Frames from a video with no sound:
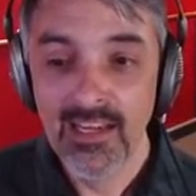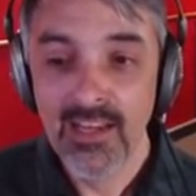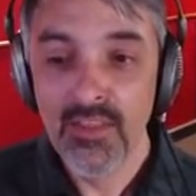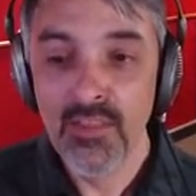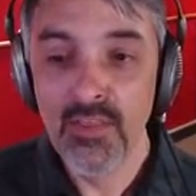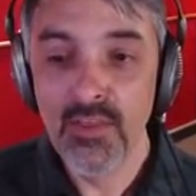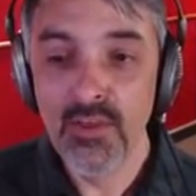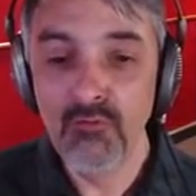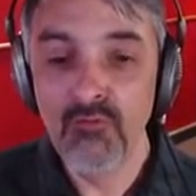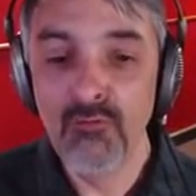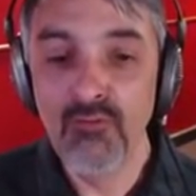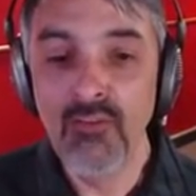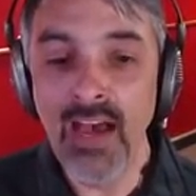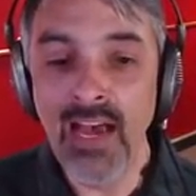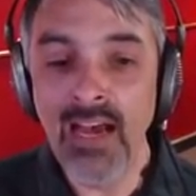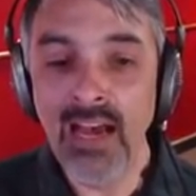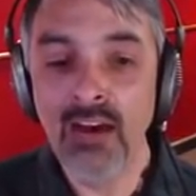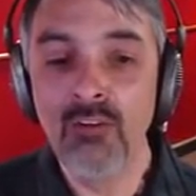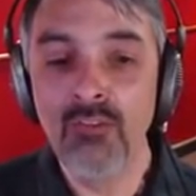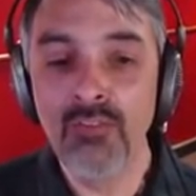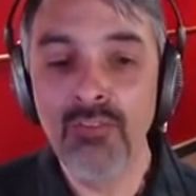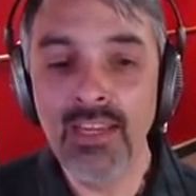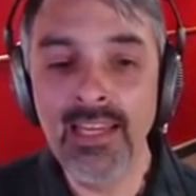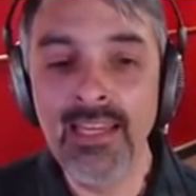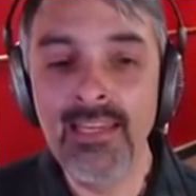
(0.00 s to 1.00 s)
The
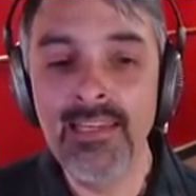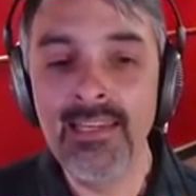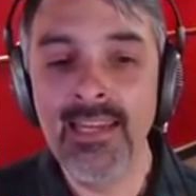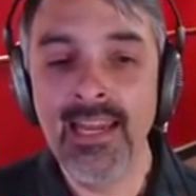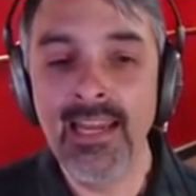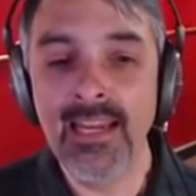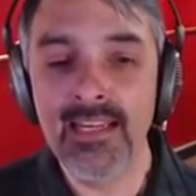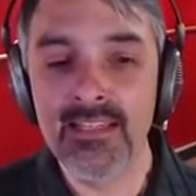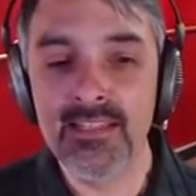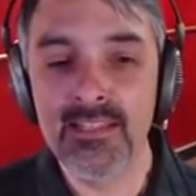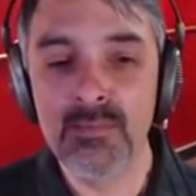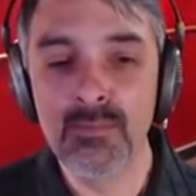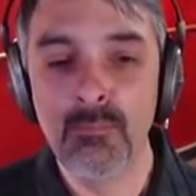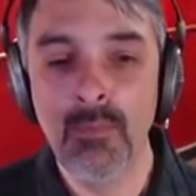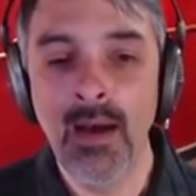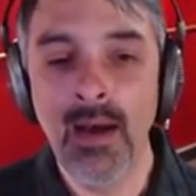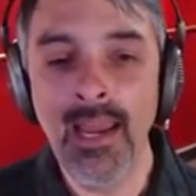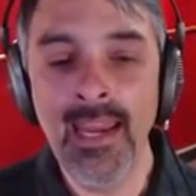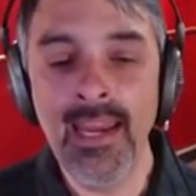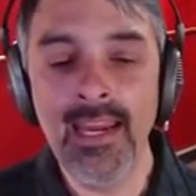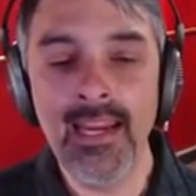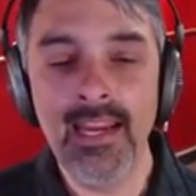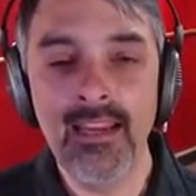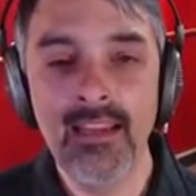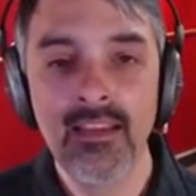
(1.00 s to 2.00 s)
Valve Index
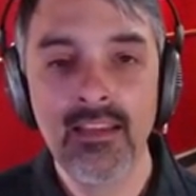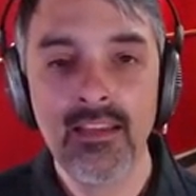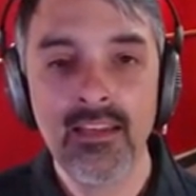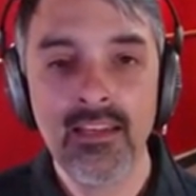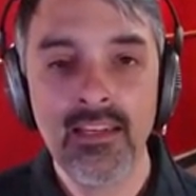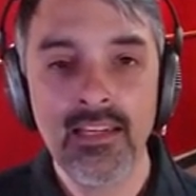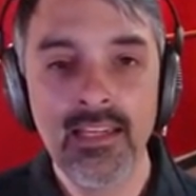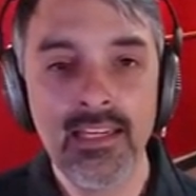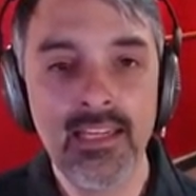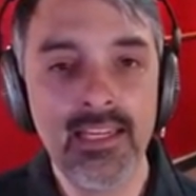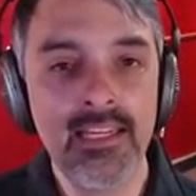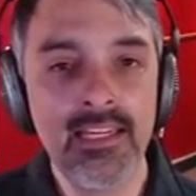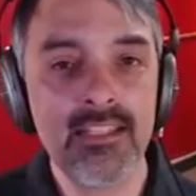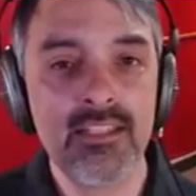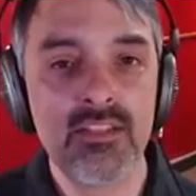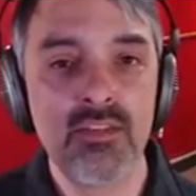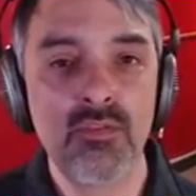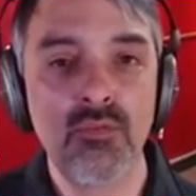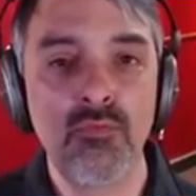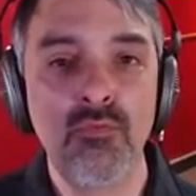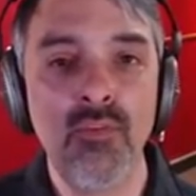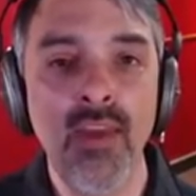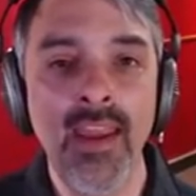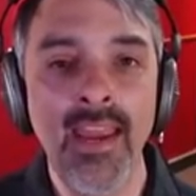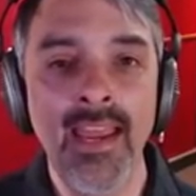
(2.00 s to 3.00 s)
mic is
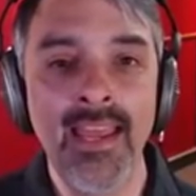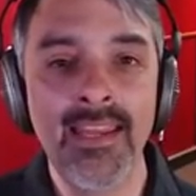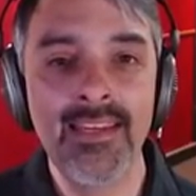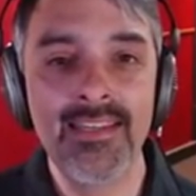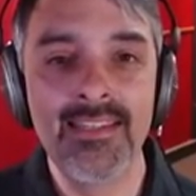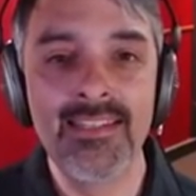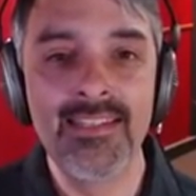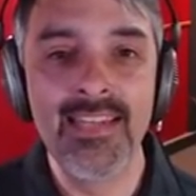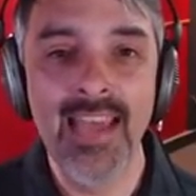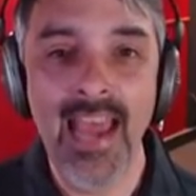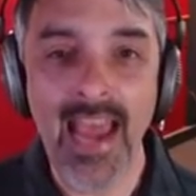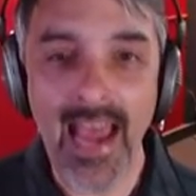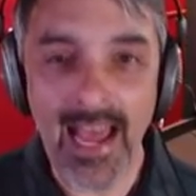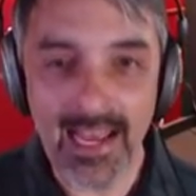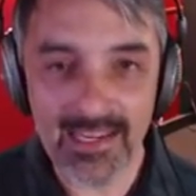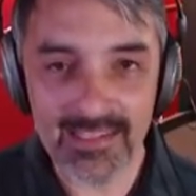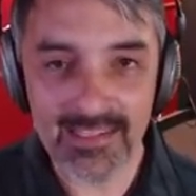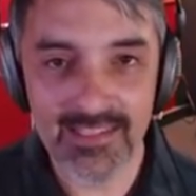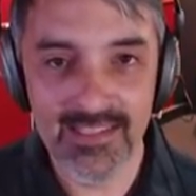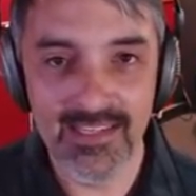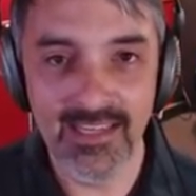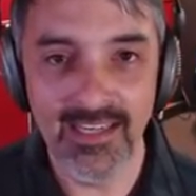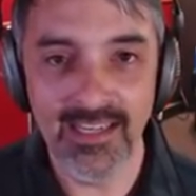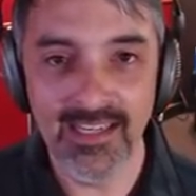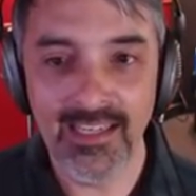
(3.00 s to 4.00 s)

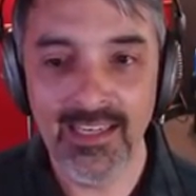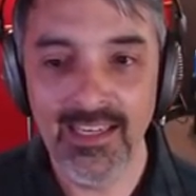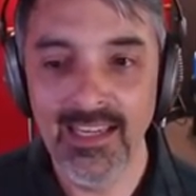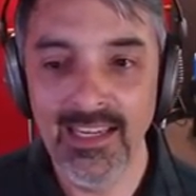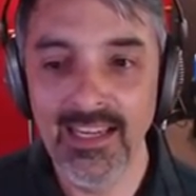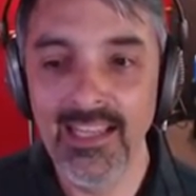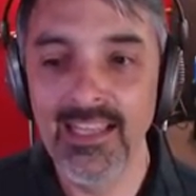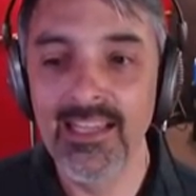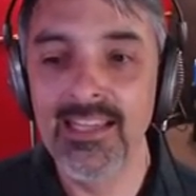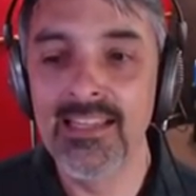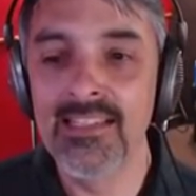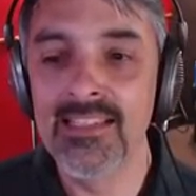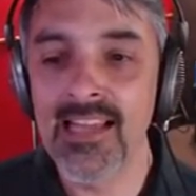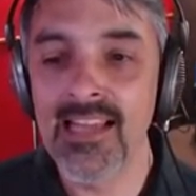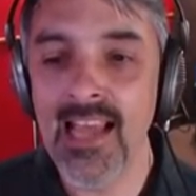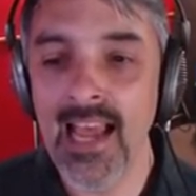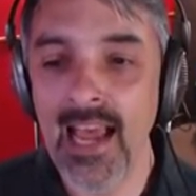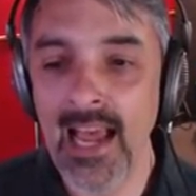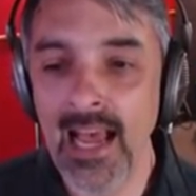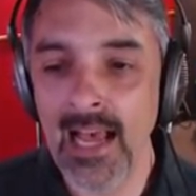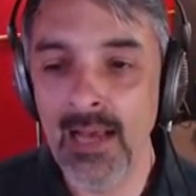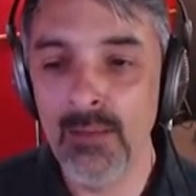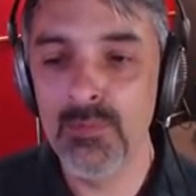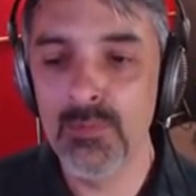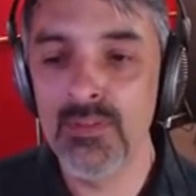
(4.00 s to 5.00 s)
fantastic. It is
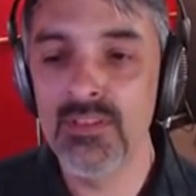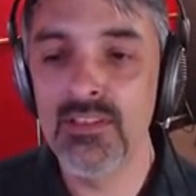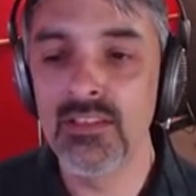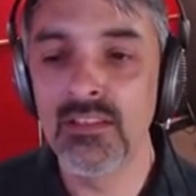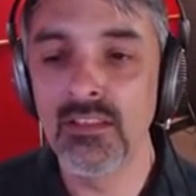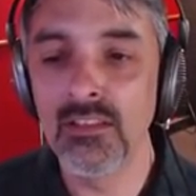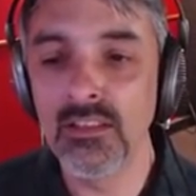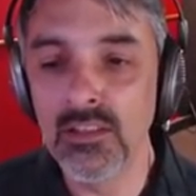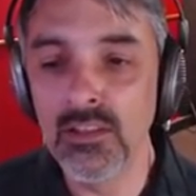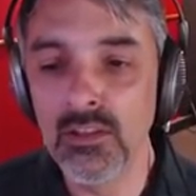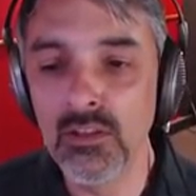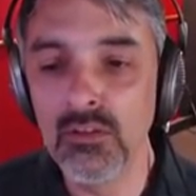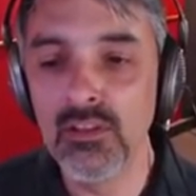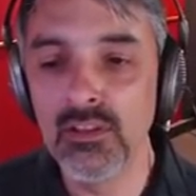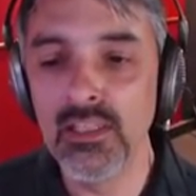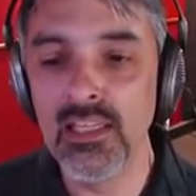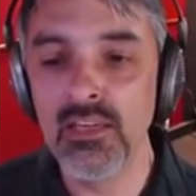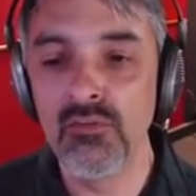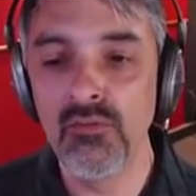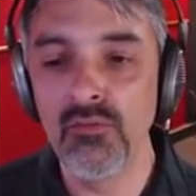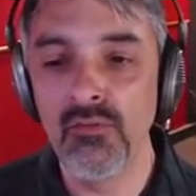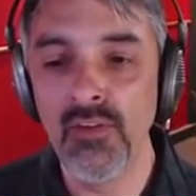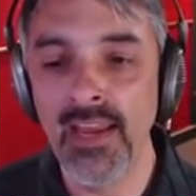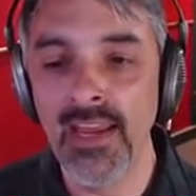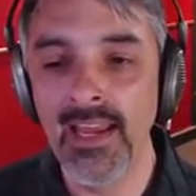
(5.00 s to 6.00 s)
absolutely
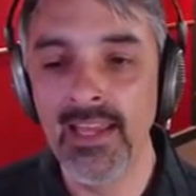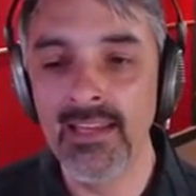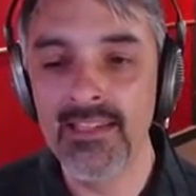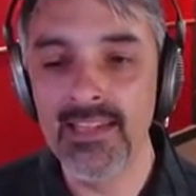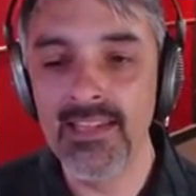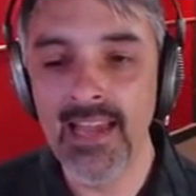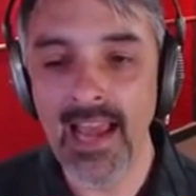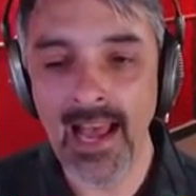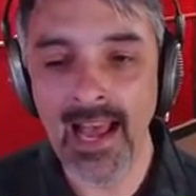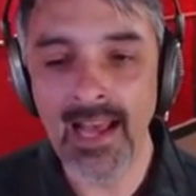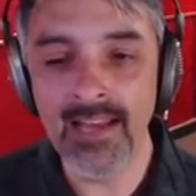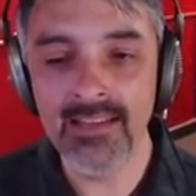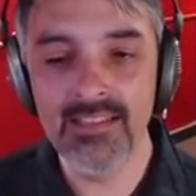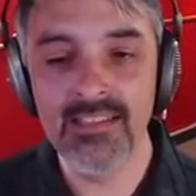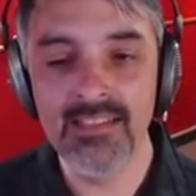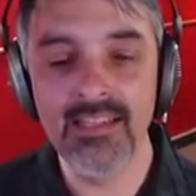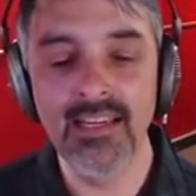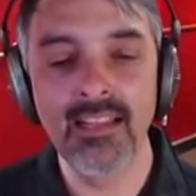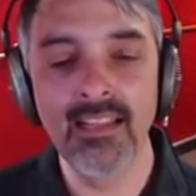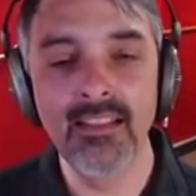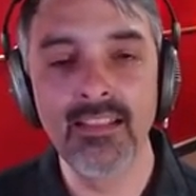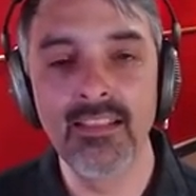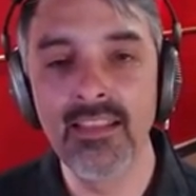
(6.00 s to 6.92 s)
fantastic.